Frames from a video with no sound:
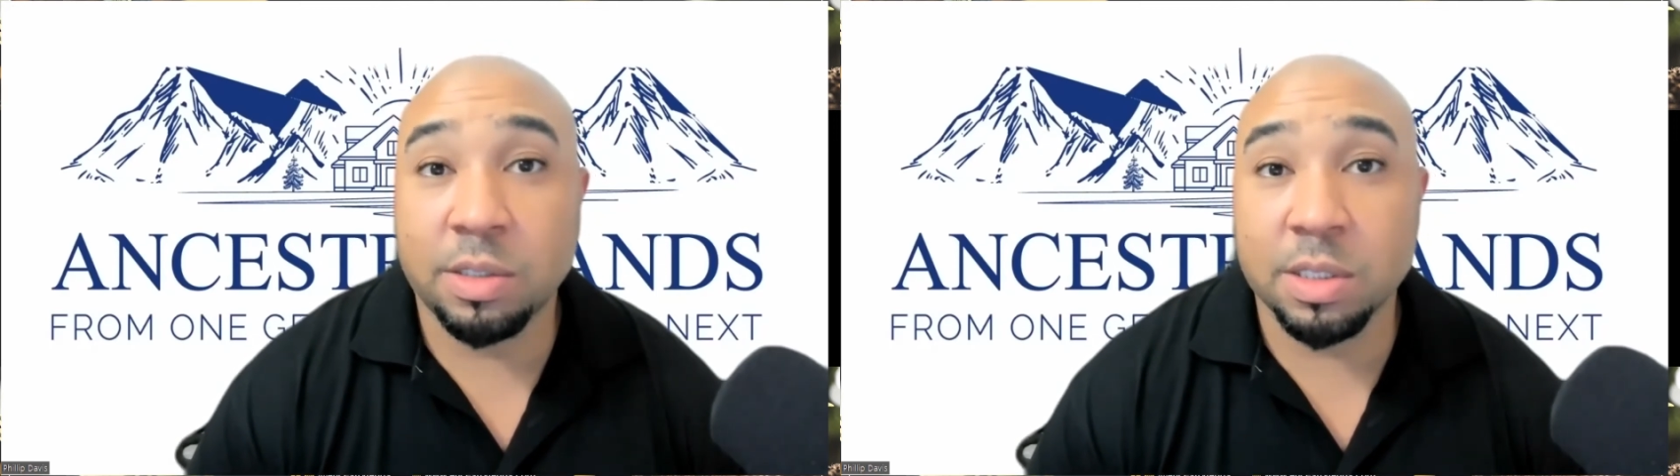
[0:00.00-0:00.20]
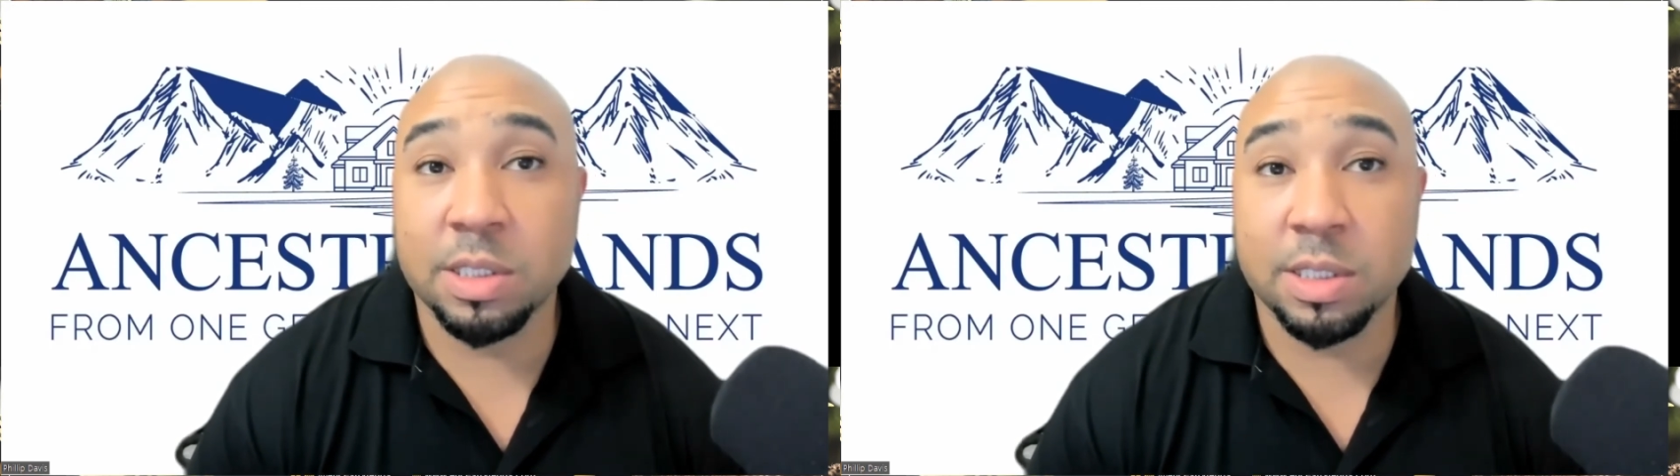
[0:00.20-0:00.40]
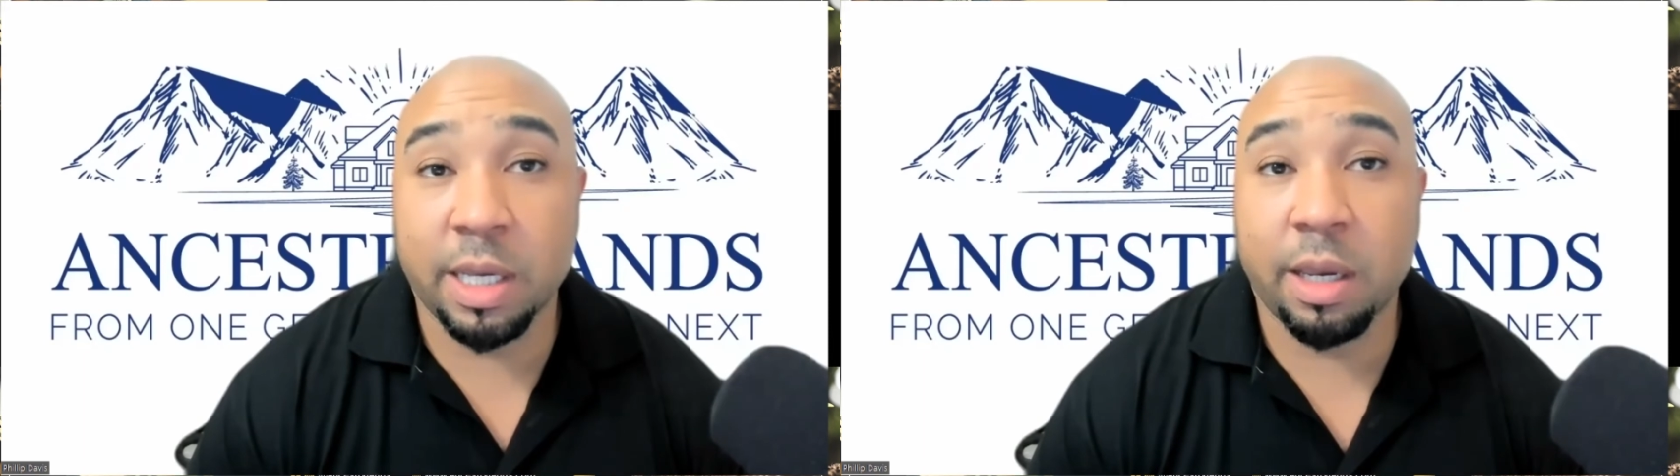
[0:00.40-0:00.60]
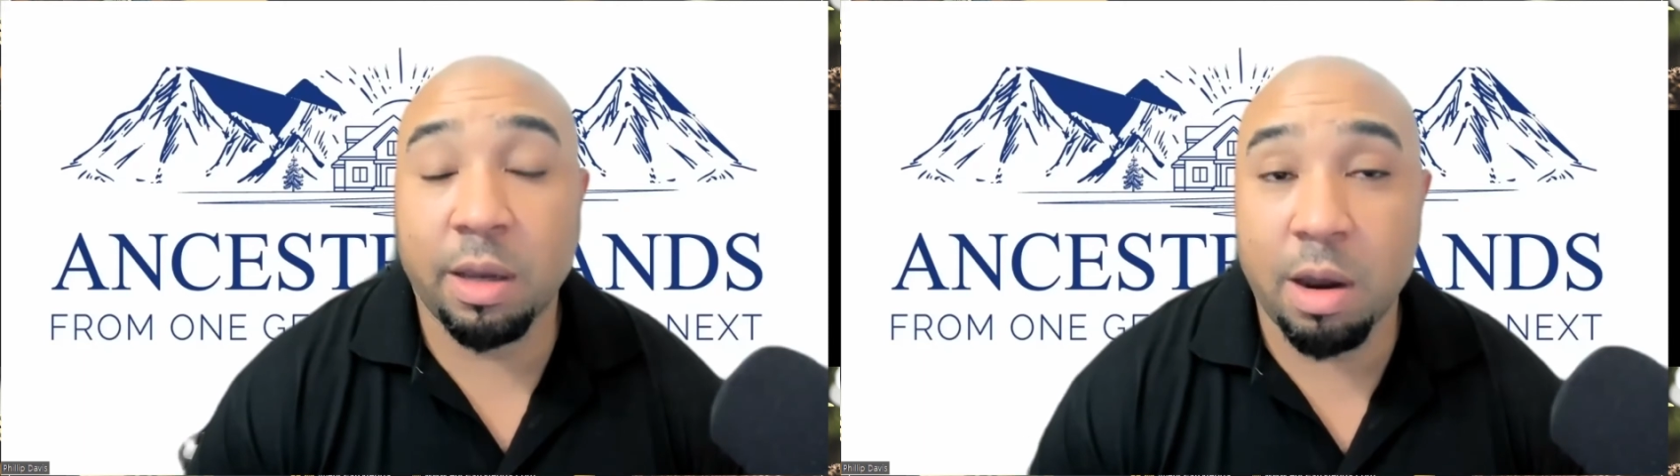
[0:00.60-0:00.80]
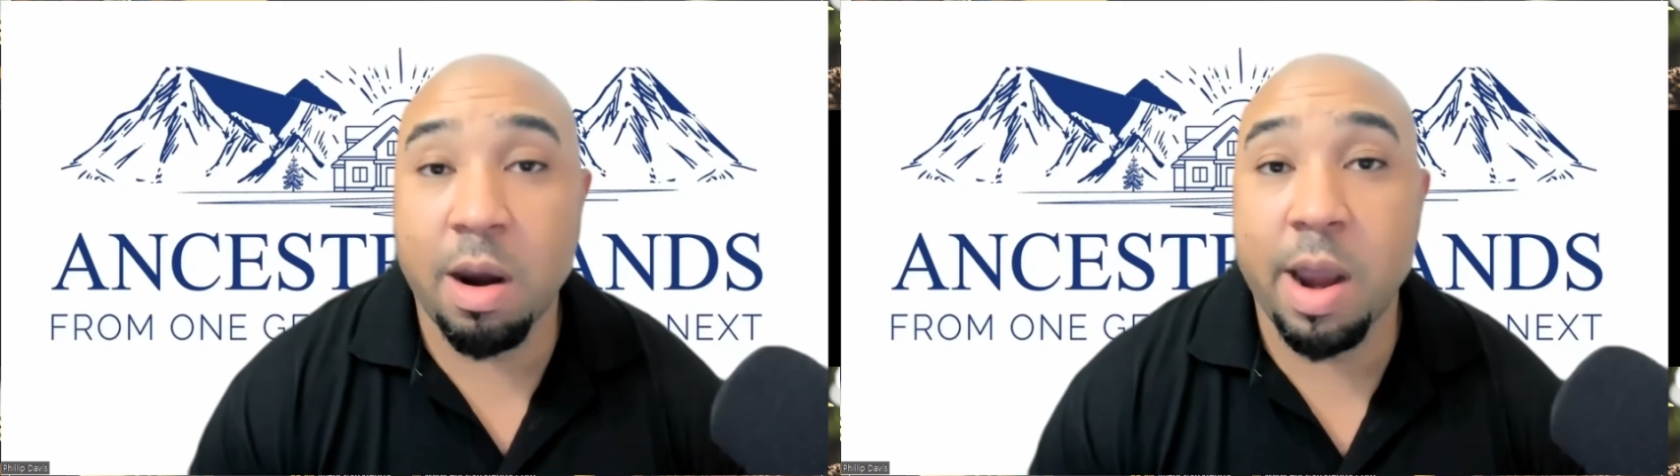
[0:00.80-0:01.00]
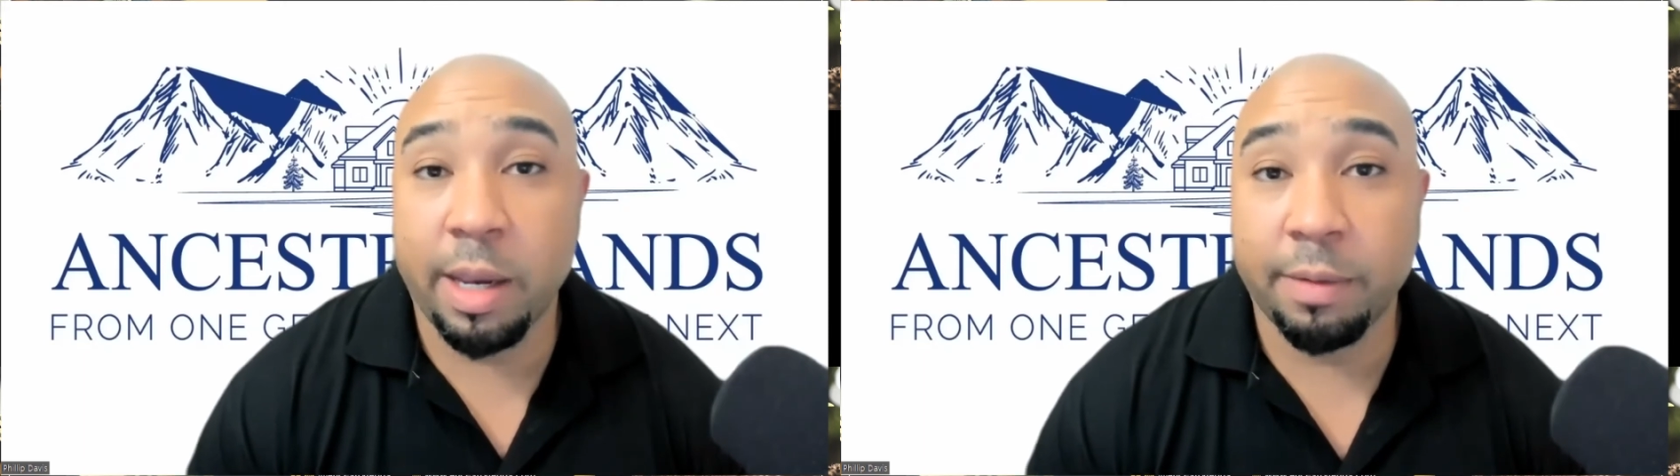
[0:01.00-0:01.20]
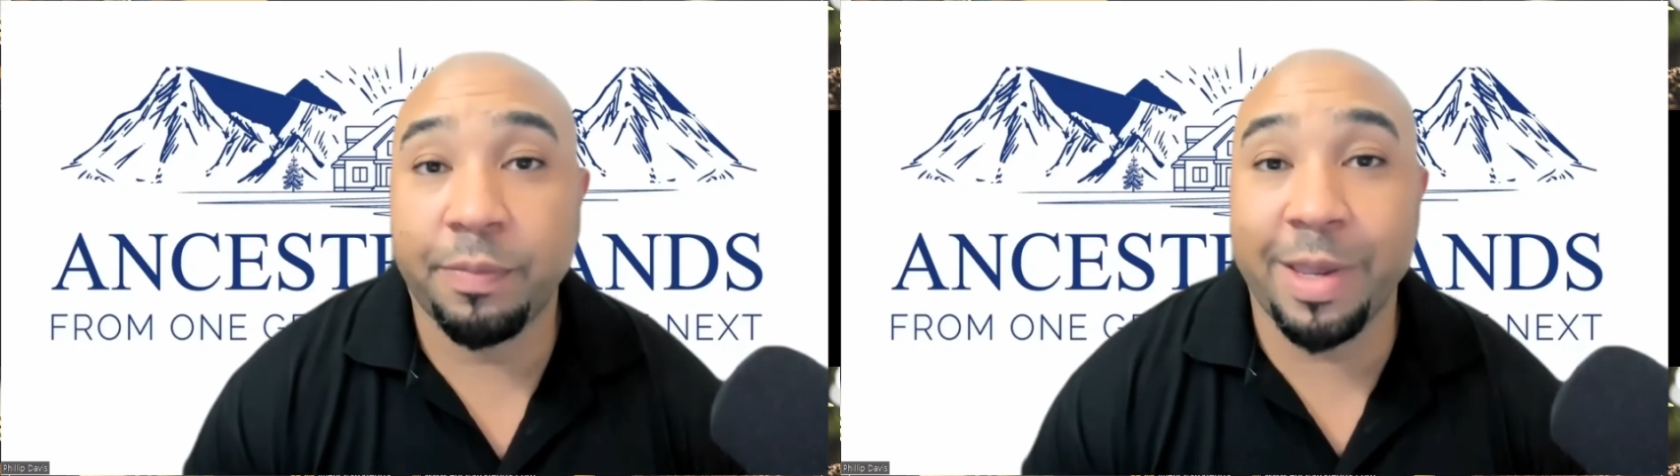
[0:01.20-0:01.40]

just say, all right,